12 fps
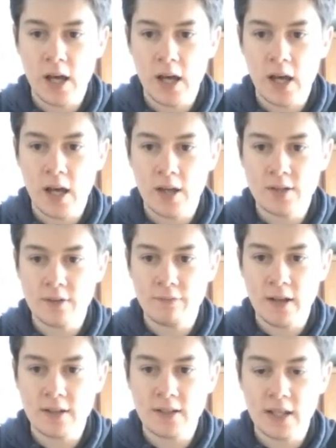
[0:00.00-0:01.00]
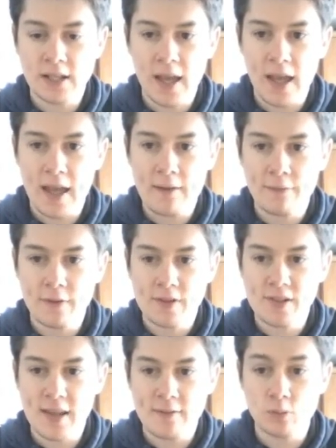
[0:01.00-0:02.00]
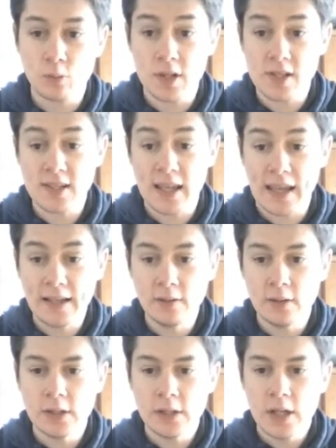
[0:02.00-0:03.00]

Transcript: defending F7 with its king.